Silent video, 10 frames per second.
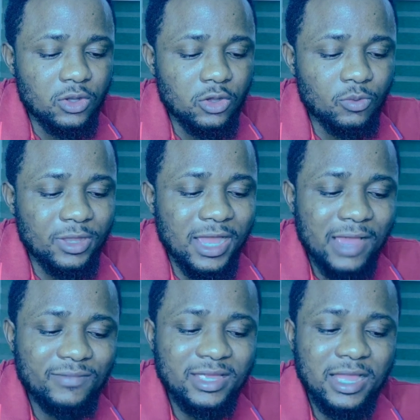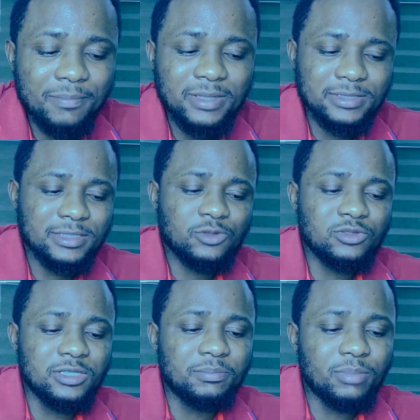We have the capacity to
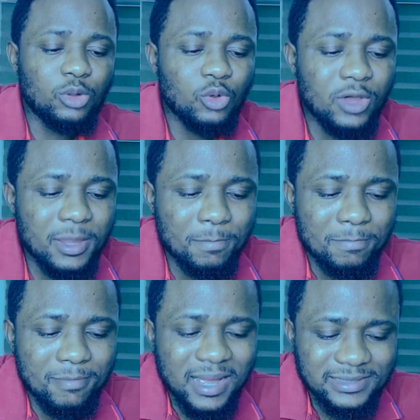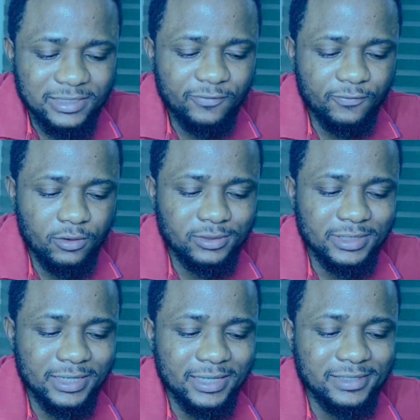deploy massive force
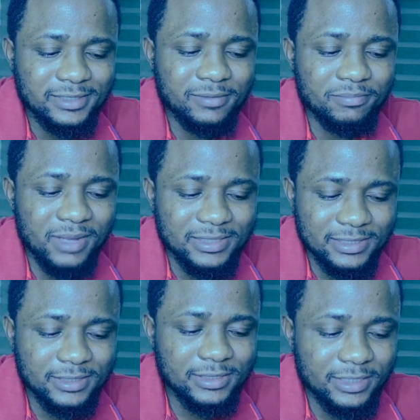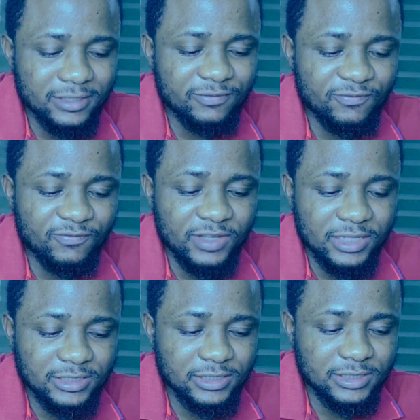against the bandits in the
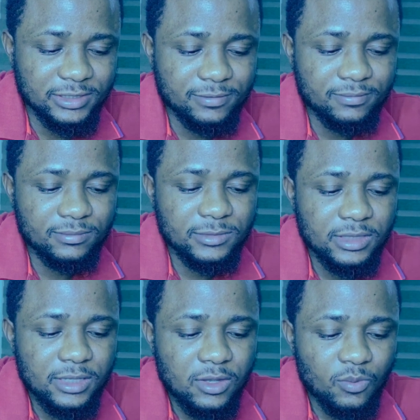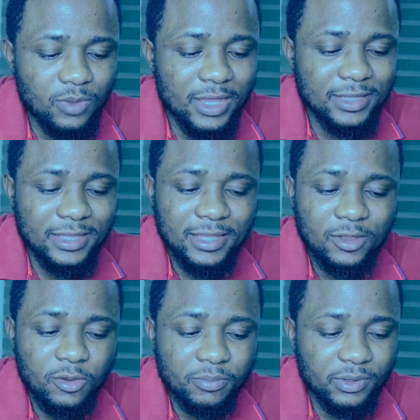villages where they
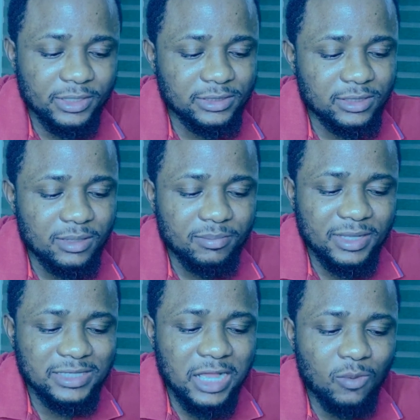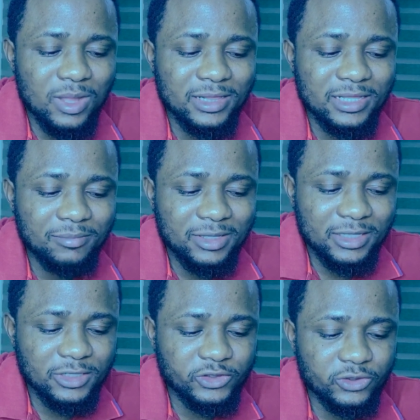operate, but our
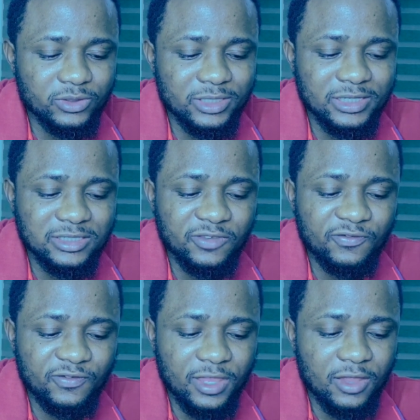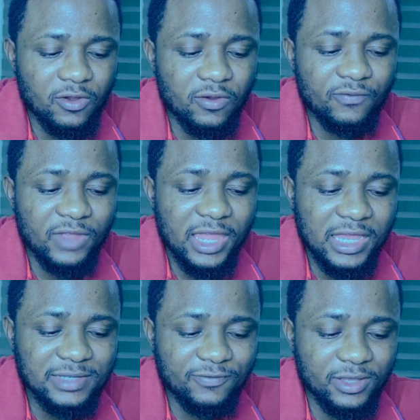limitation is the fear of
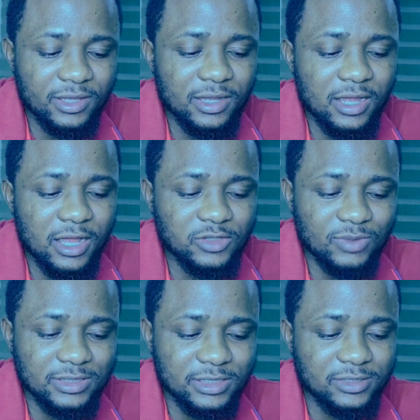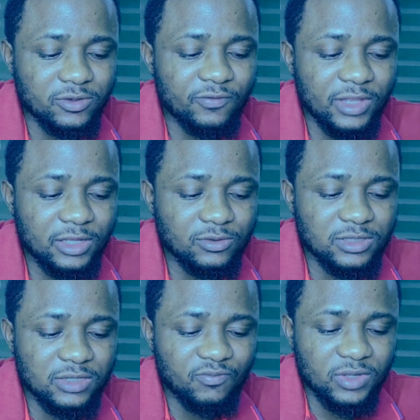heavy casualties of
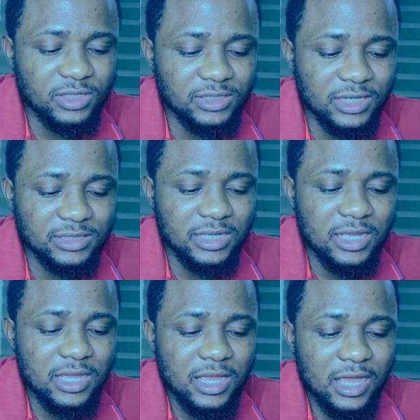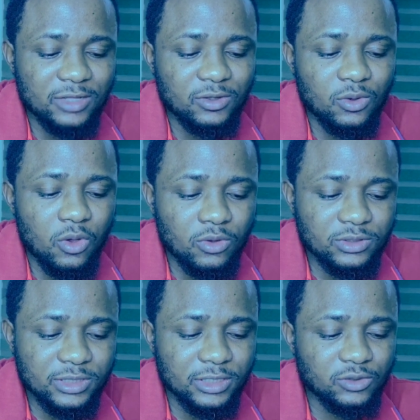innocent villagers and
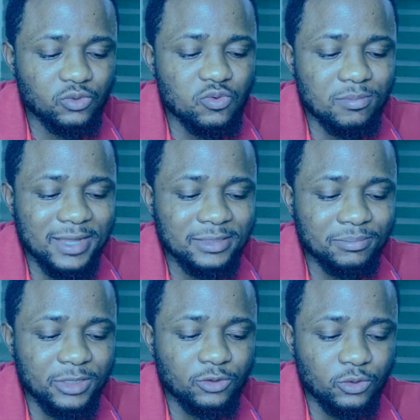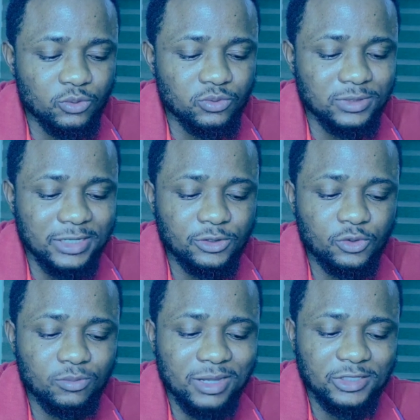hostages who might be used as
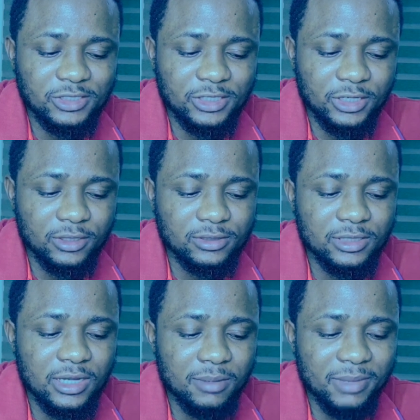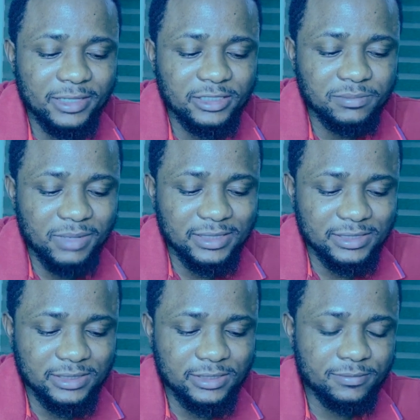human shield by these
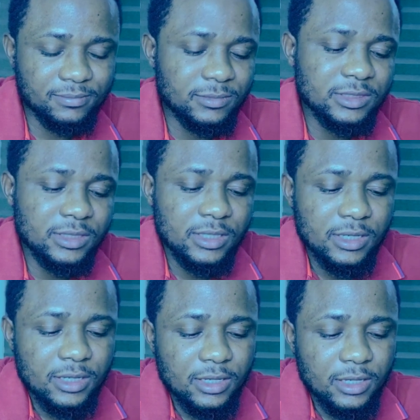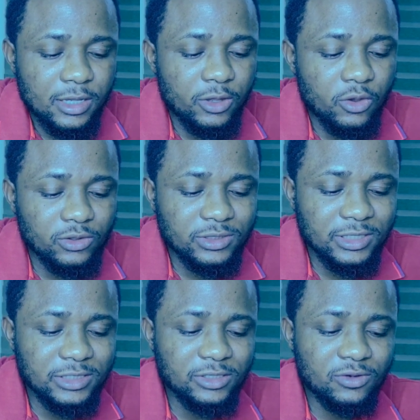bandits. A
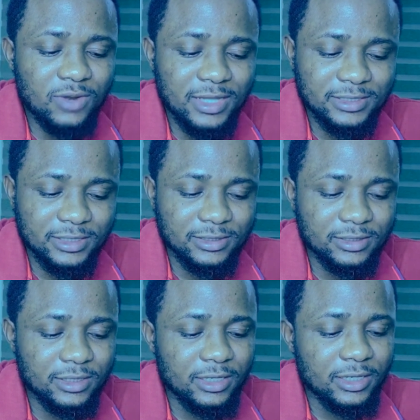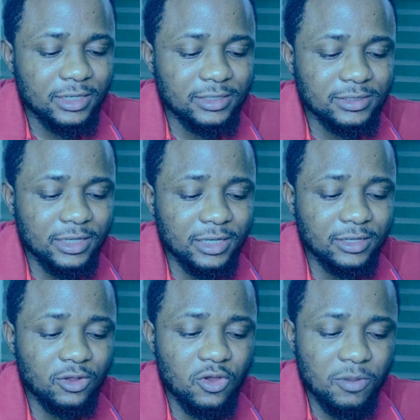hostage crisis is a
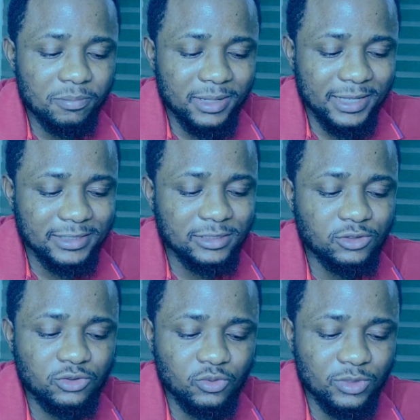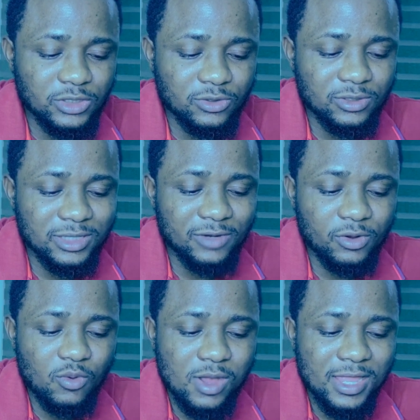complex situation that
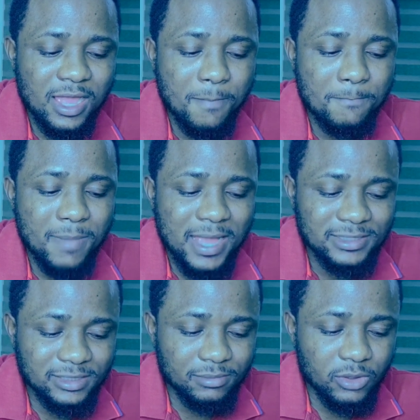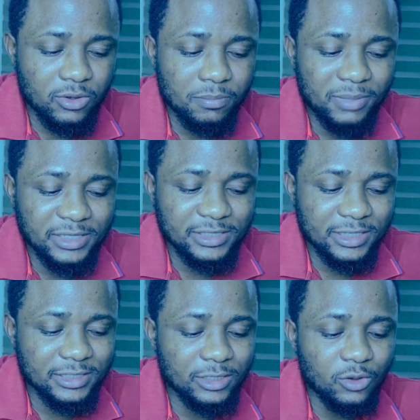requires maximum
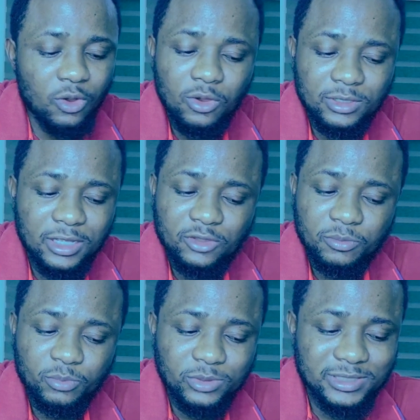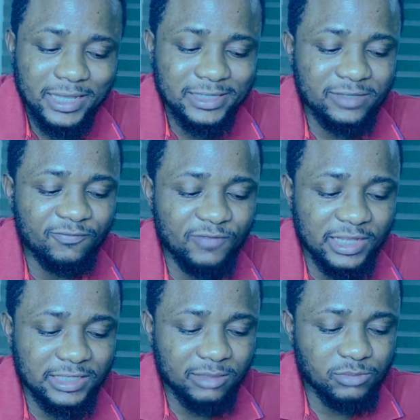patience in order to protect the
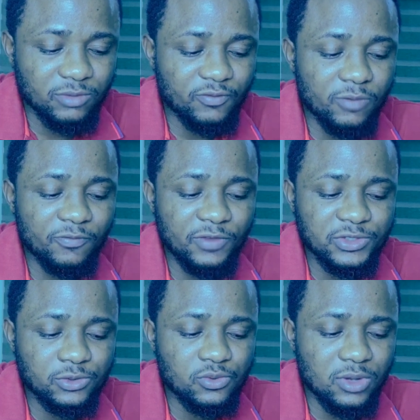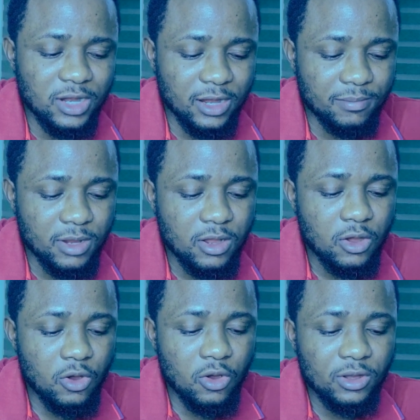victims from physical harm
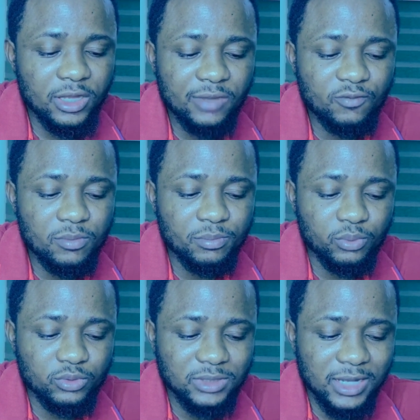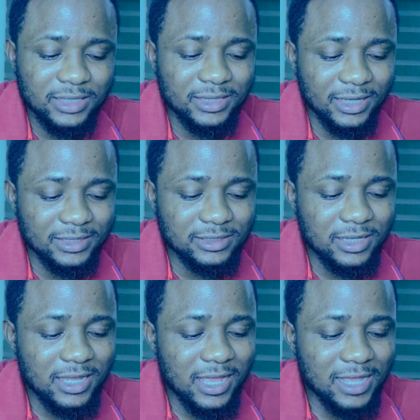or even brutal dealt
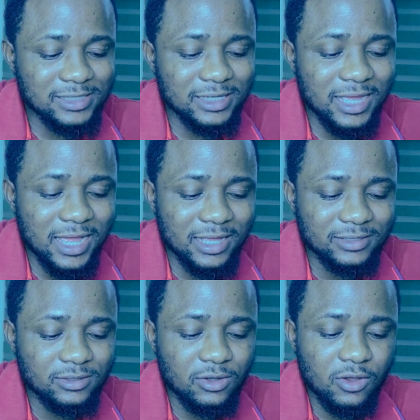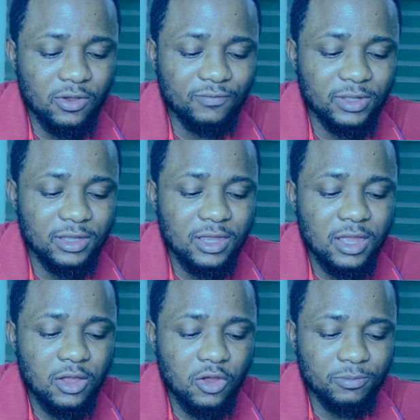at the hands of the
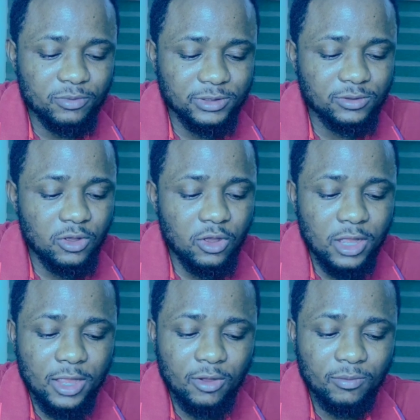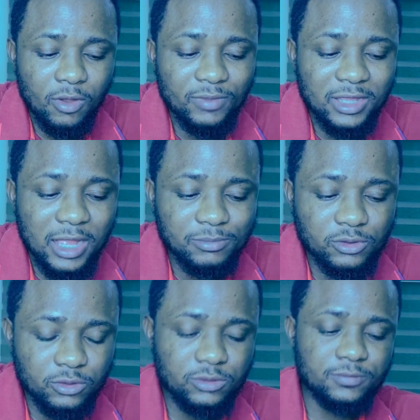culprit, of the
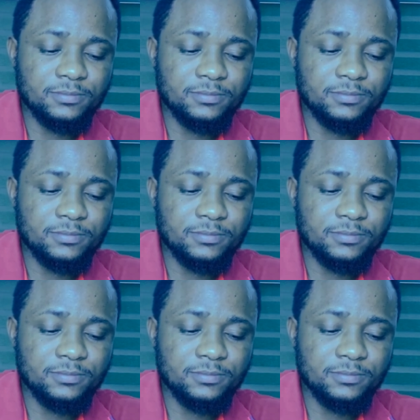captured.